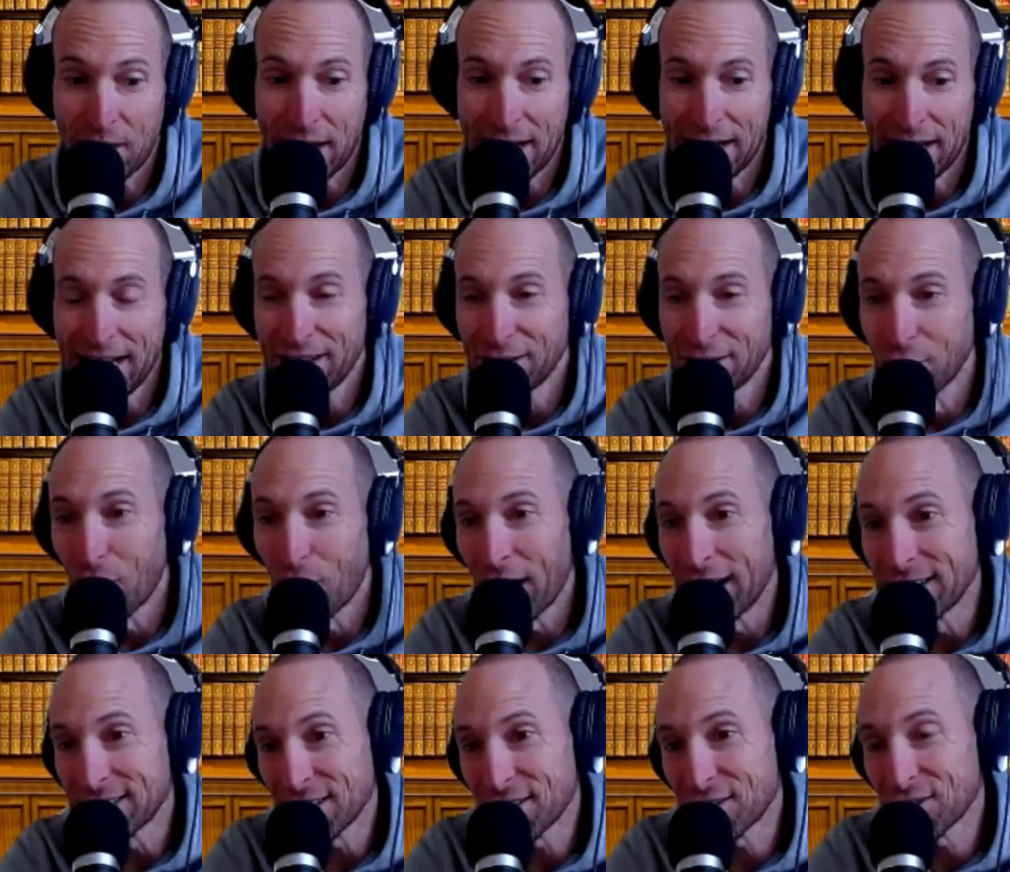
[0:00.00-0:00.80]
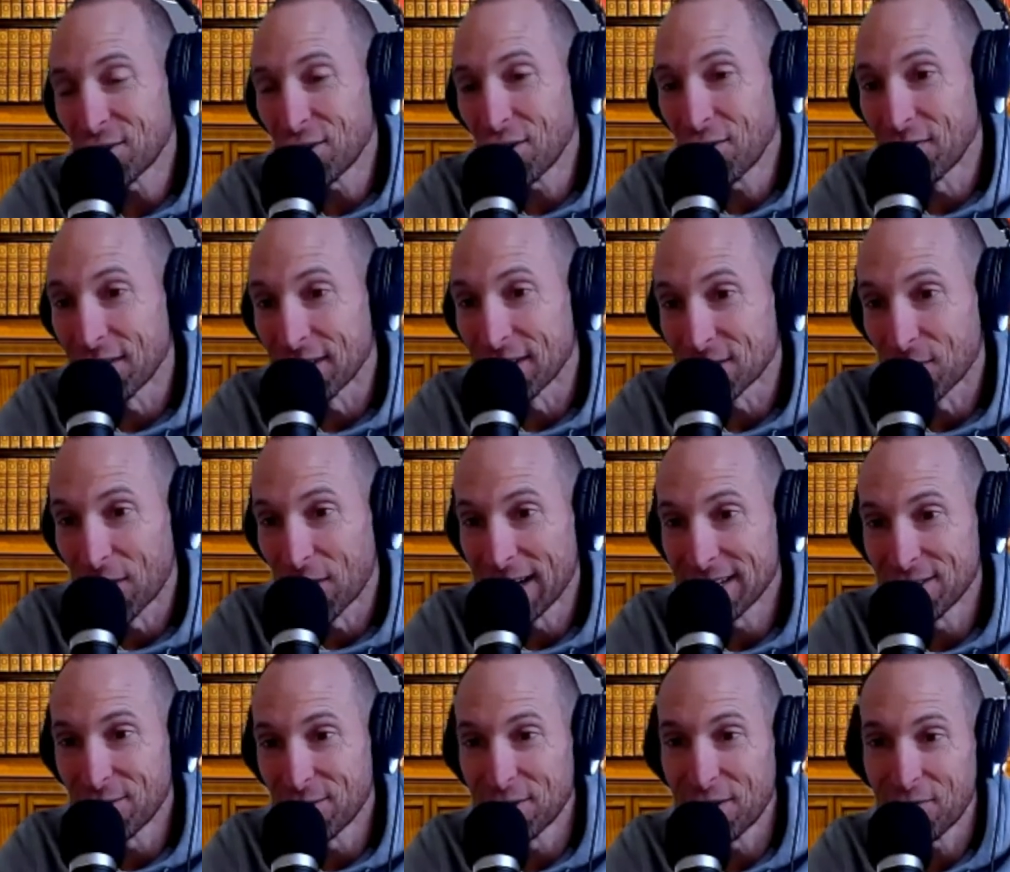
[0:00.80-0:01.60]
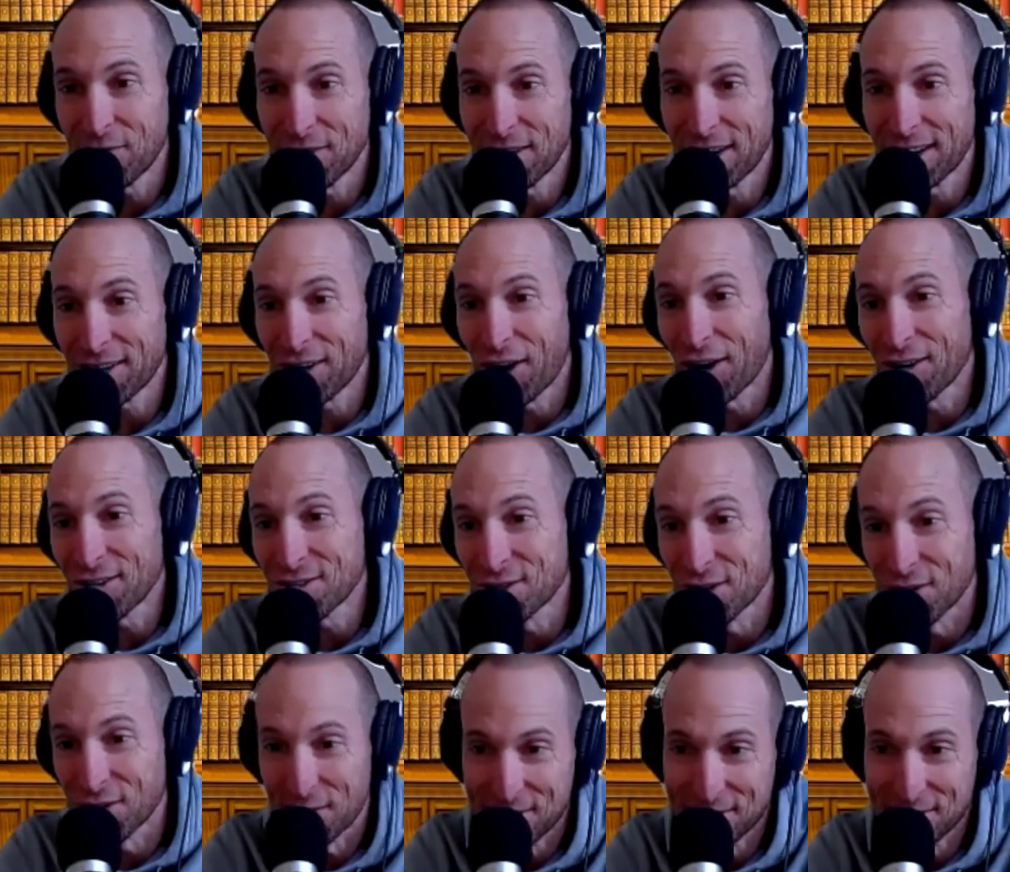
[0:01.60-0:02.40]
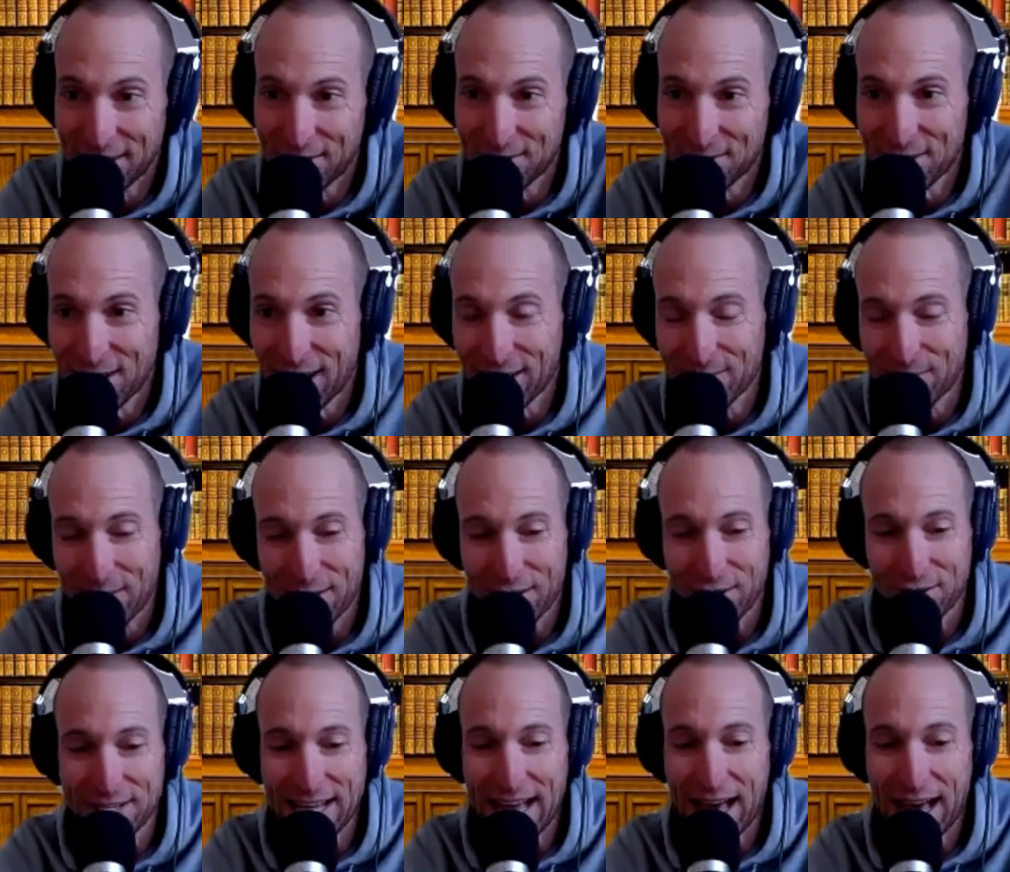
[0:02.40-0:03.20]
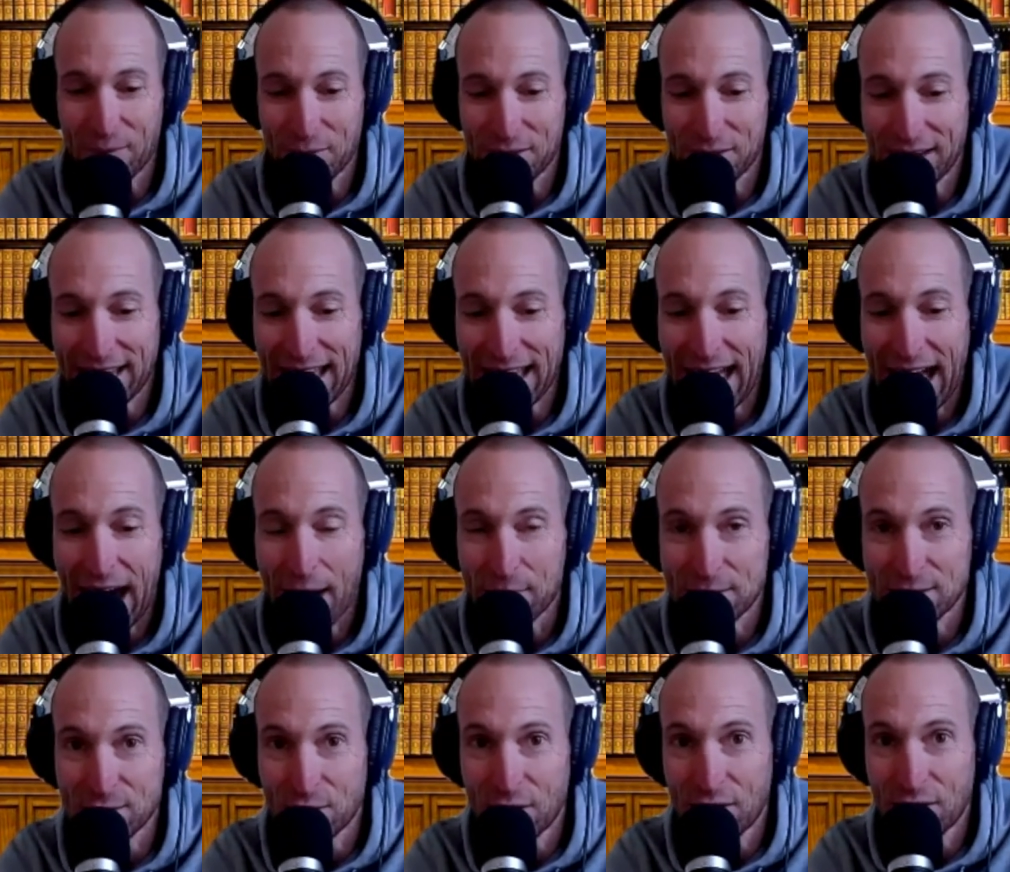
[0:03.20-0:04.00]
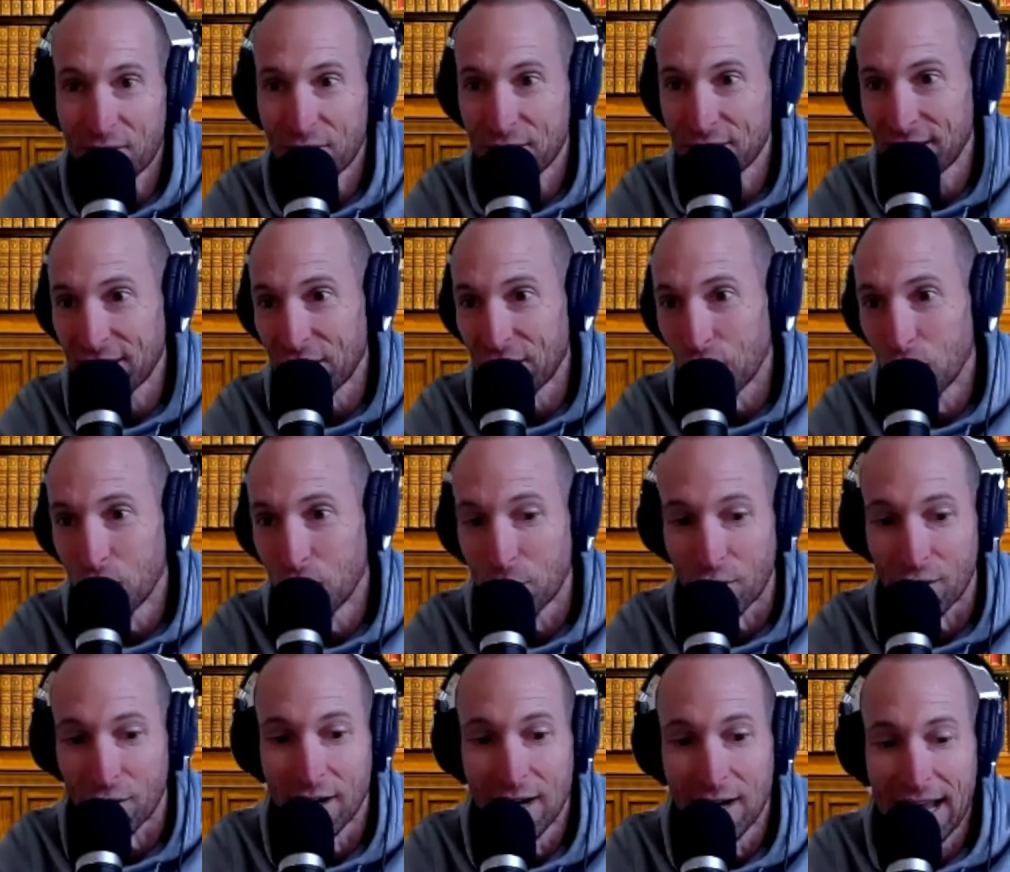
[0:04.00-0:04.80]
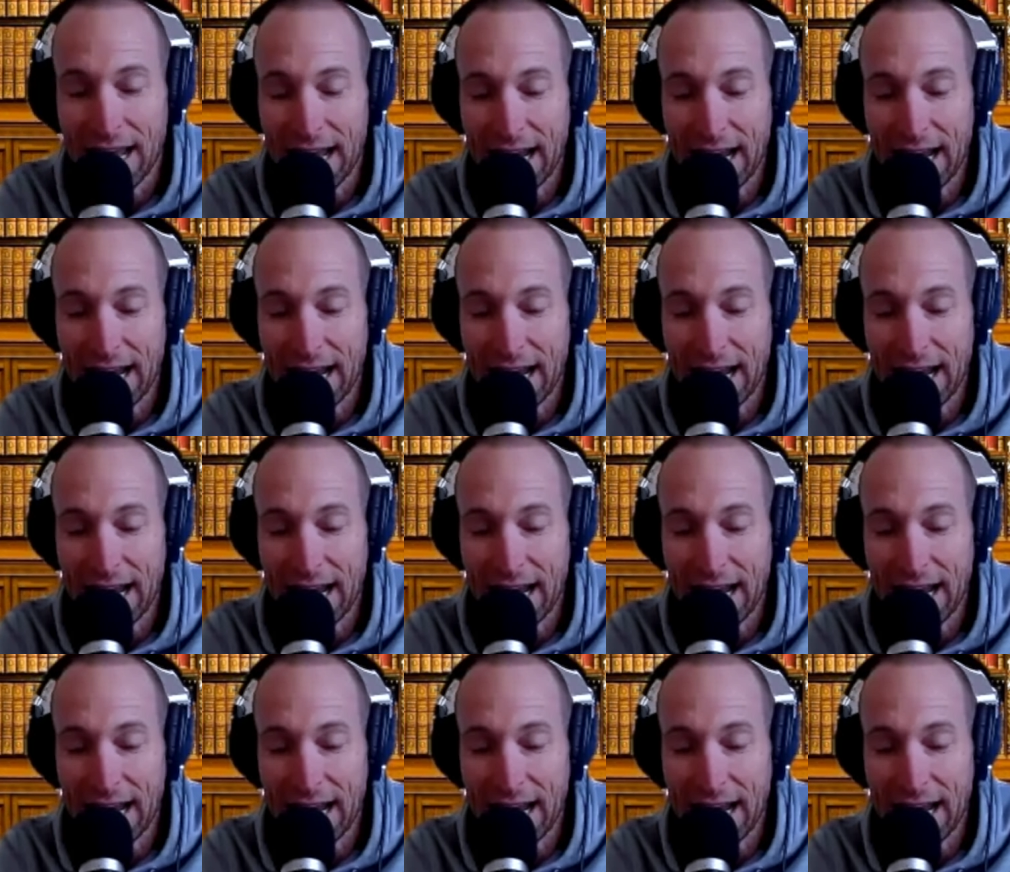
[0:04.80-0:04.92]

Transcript: they need it's a service right it's no different than a car service like you're talking about your dad with the cab it's no different than uber